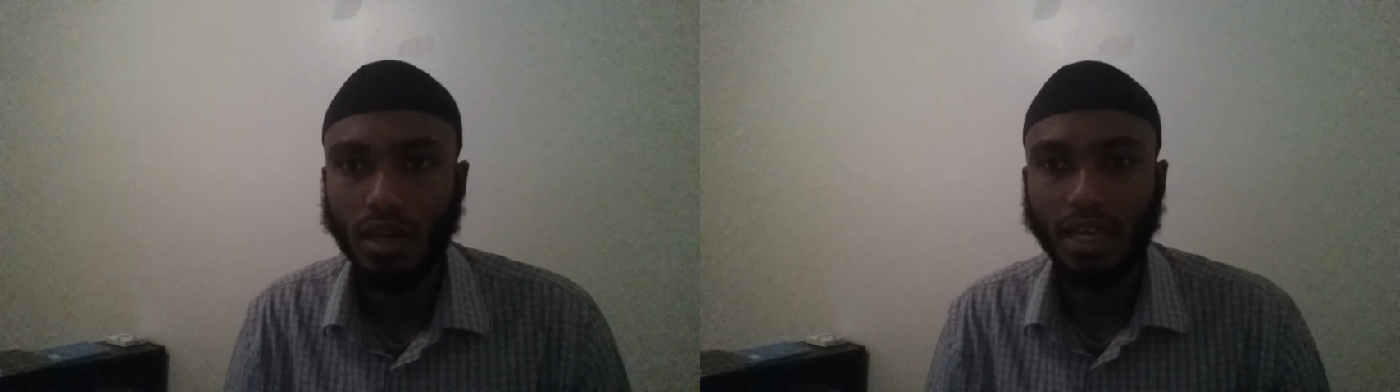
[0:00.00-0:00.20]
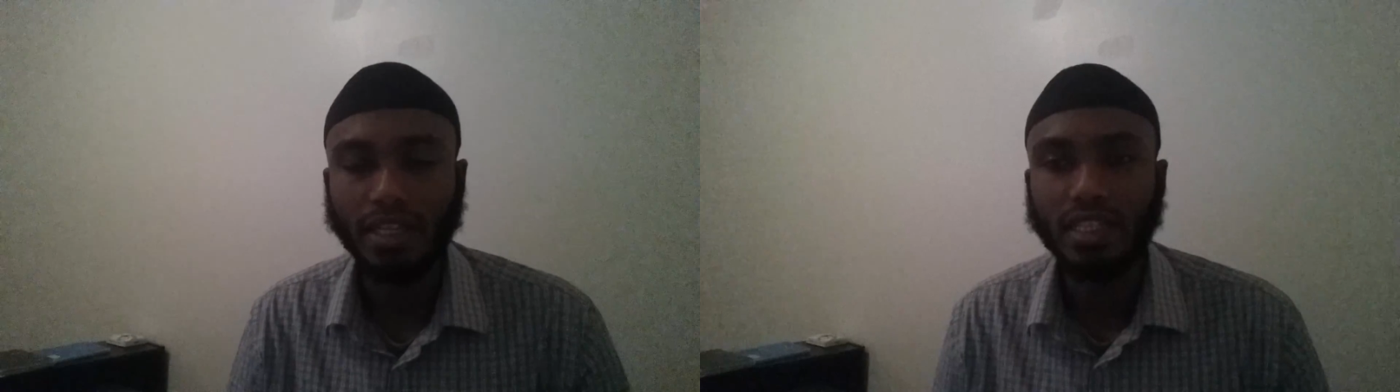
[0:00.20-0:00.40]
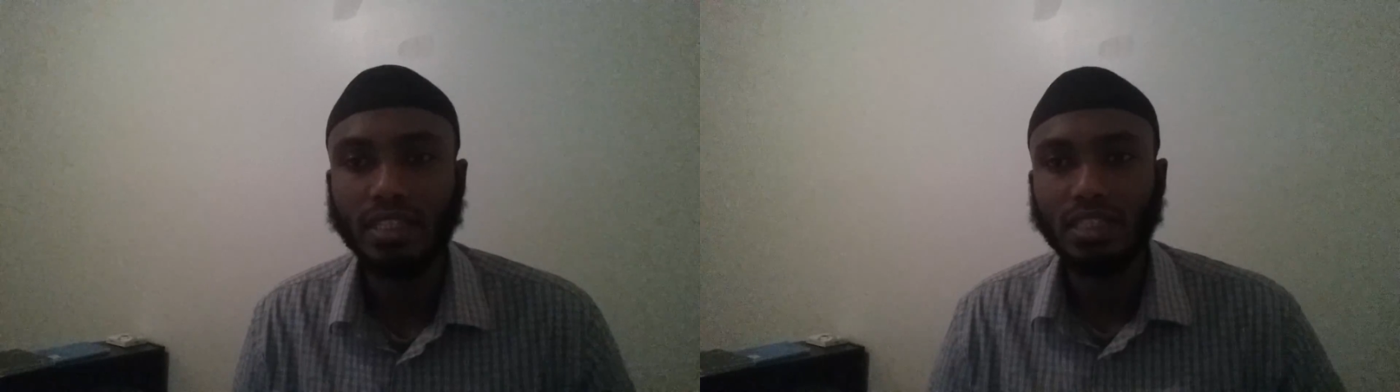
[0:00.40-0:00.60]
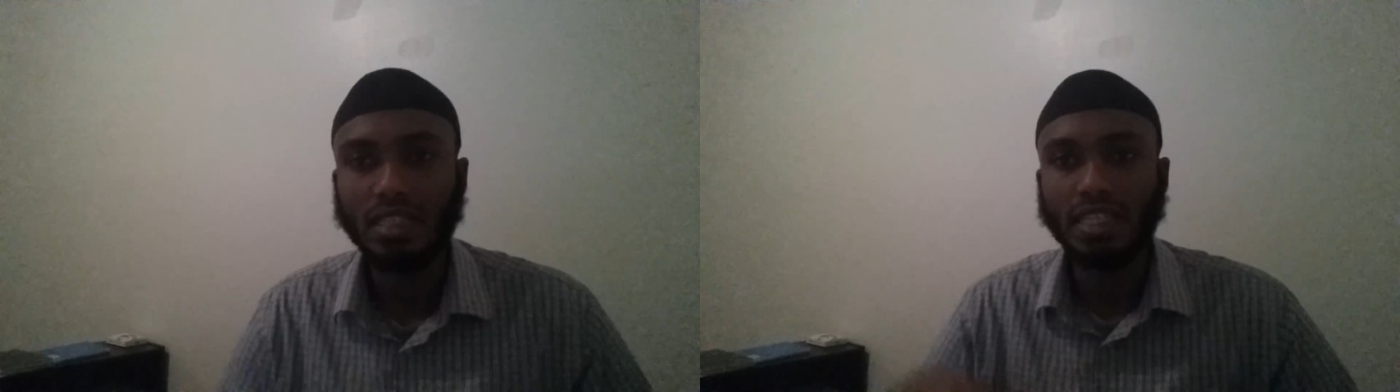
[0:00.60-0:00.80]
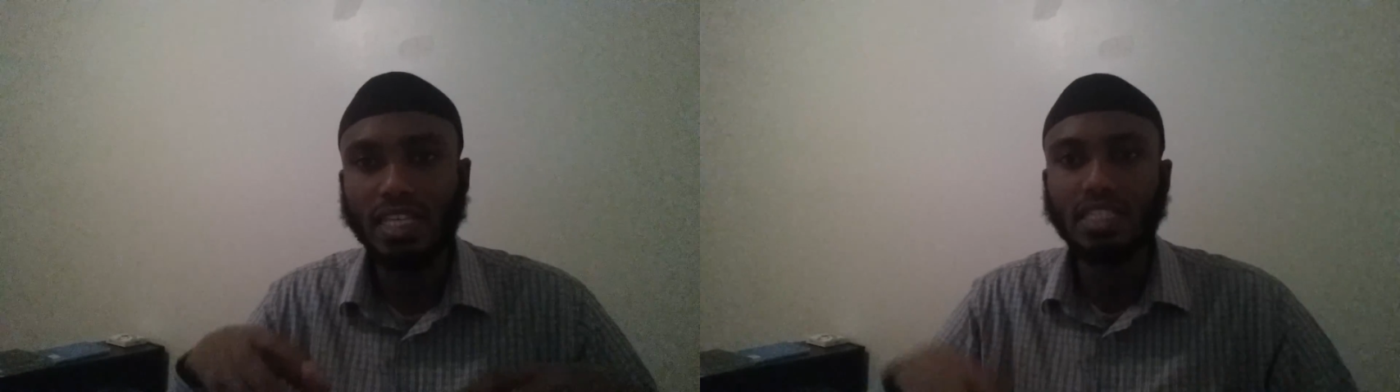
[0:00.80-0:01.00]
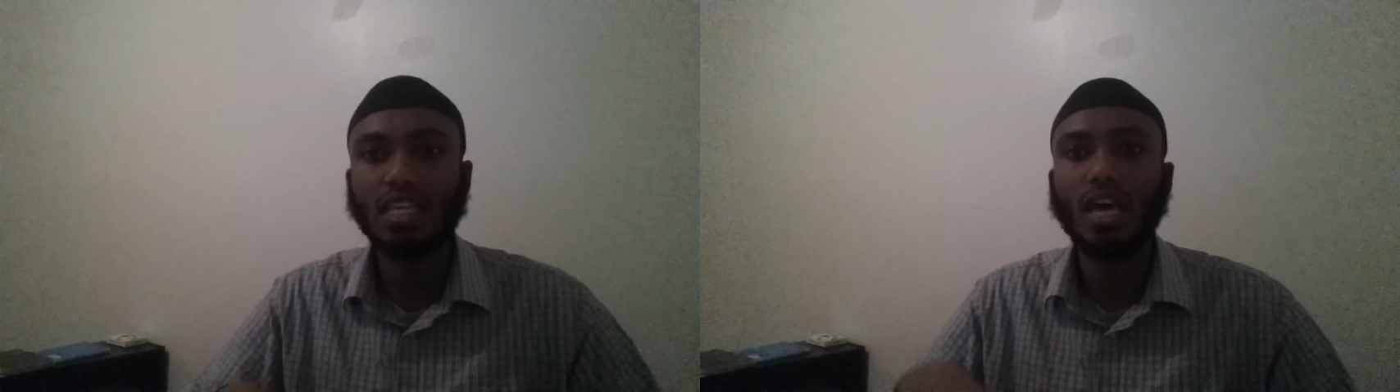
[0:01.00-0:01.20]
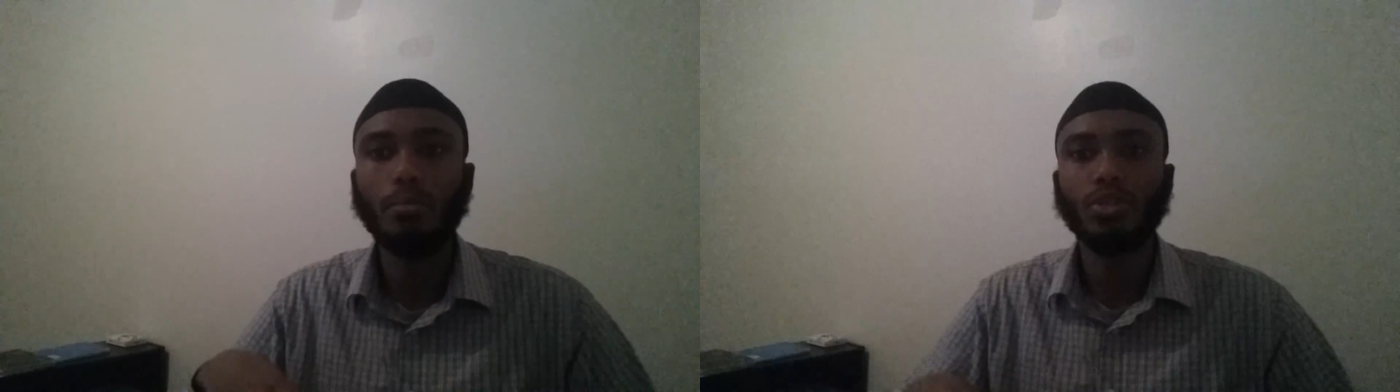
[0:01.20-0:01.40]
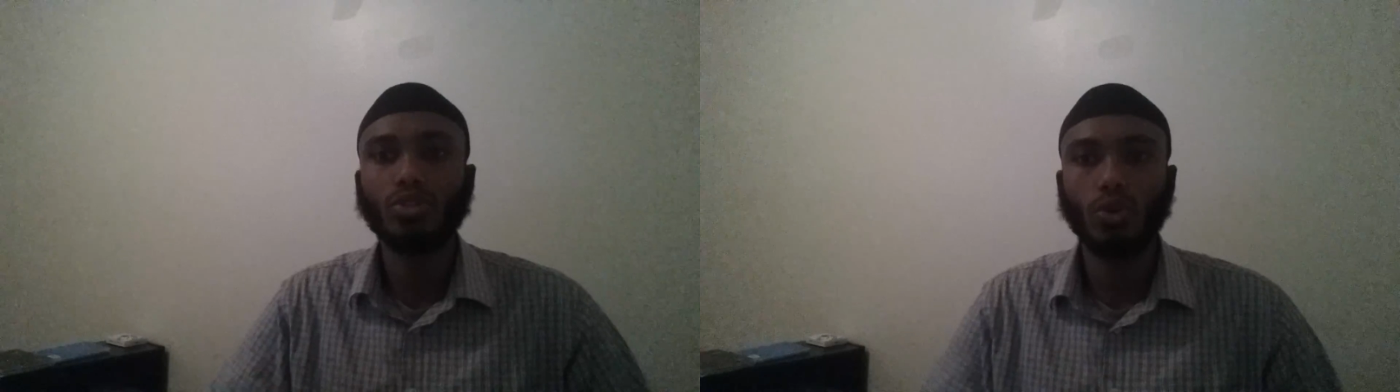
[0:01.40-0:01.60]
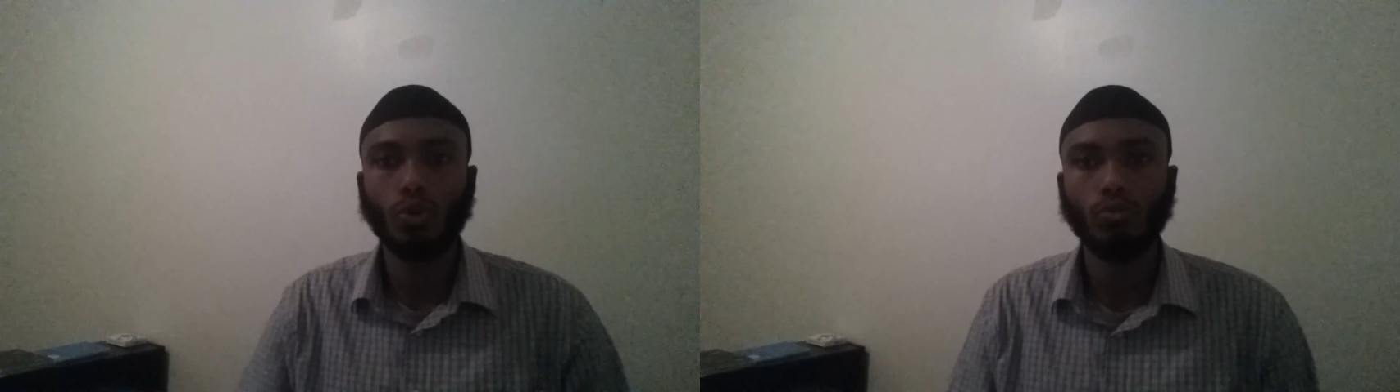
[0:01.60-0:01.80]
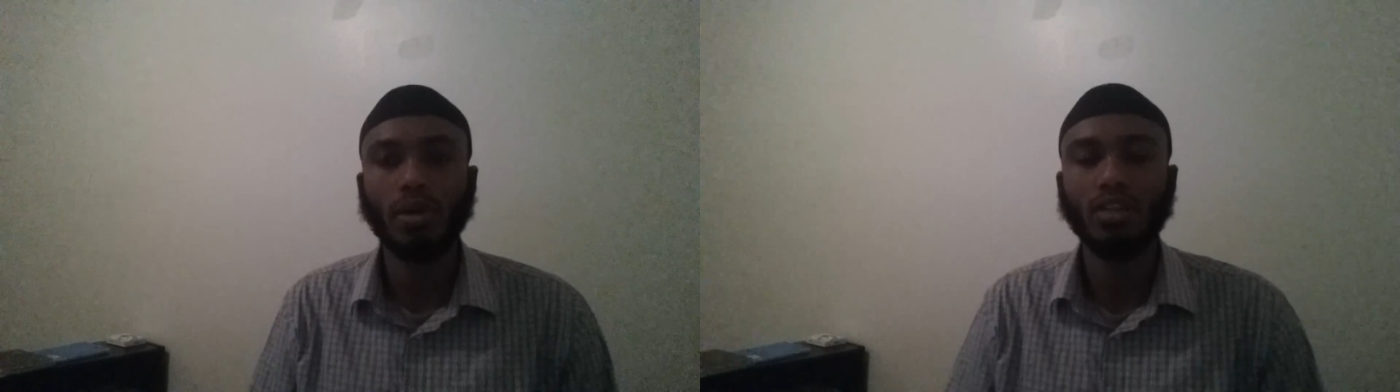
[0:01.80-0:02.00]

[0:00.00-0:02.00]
And in this episode,